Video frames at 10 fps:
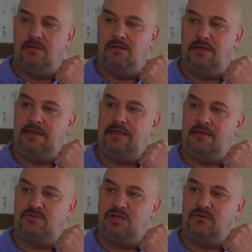Hey,
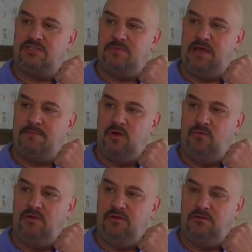I'm trying to reach Matt
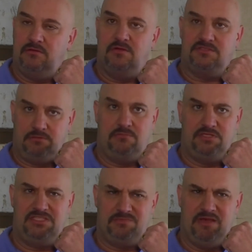Bowman. I said,
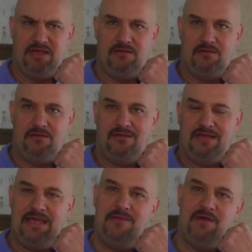this is Matt.
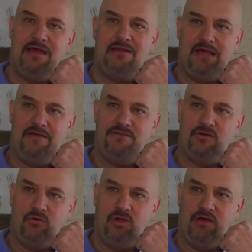Hey, Matt, Ivan
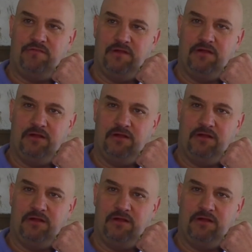Koloff here.